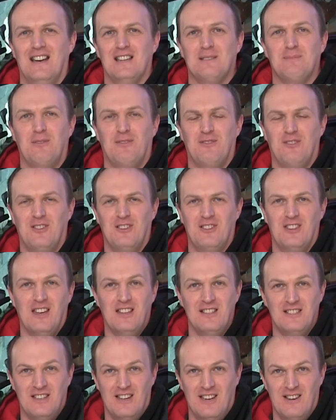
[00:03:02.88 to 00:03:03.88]
As before, the
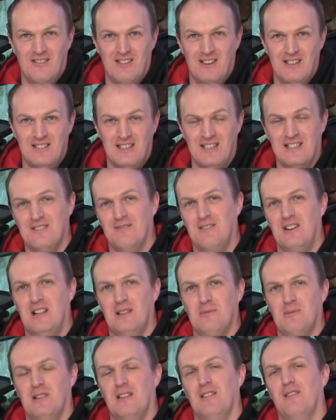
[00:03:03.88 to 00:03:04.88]
N series is
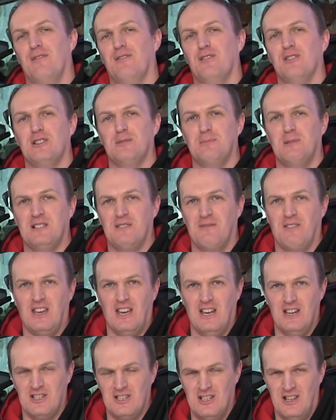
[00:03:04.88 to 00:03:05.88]
available in 4
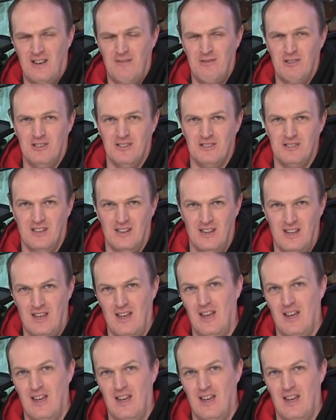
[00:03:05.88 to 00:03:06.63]
specification levels,